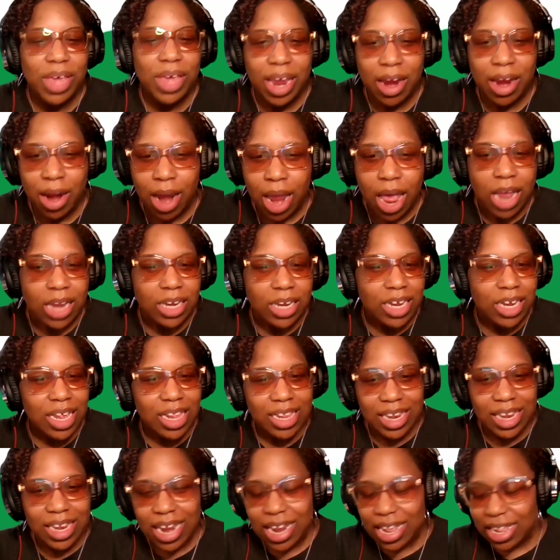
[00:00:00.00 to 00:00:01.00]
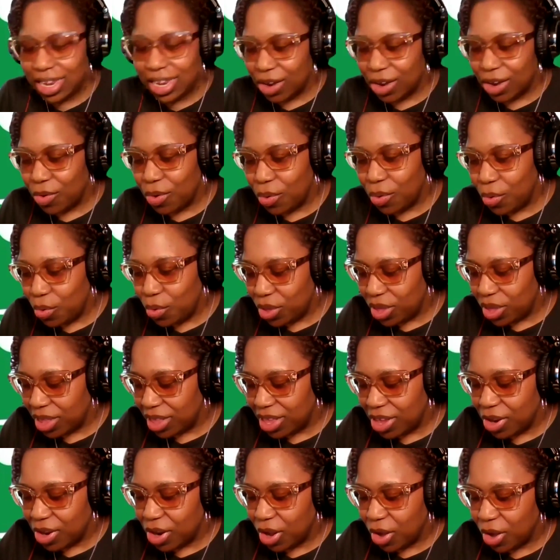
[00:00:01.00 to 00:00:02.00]
care. Just let us know who
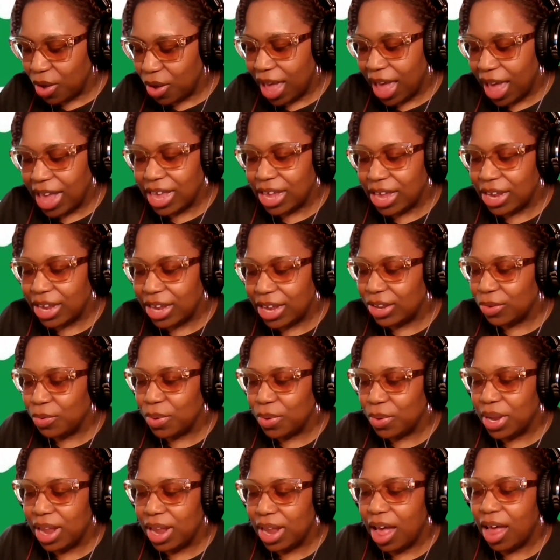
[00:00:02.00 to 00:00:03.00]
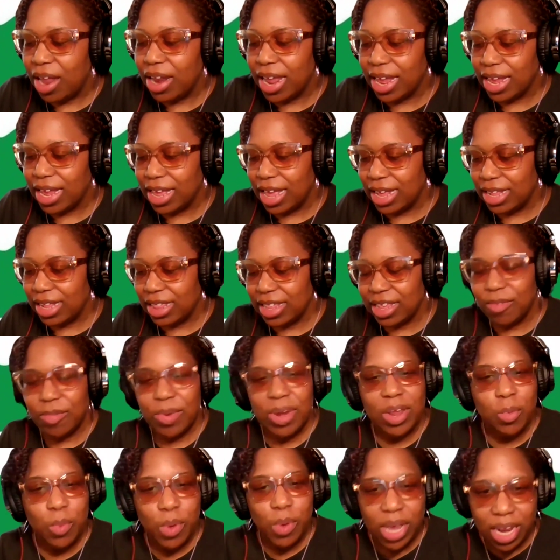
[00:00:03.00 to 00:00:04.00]
you know, how you're doing, all that kind of stuff,
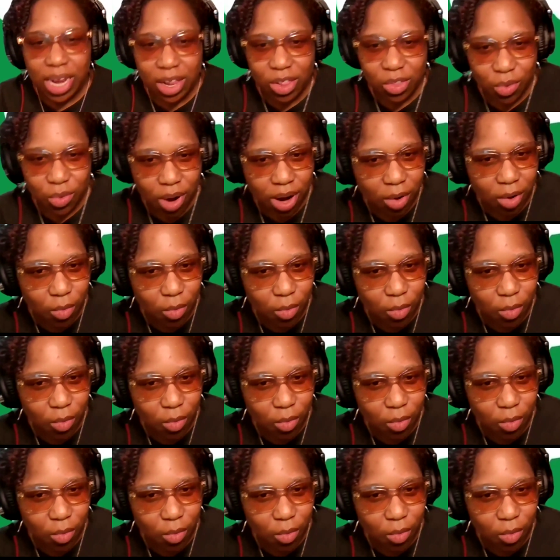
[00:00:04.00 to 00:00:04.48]
and then we'll get into our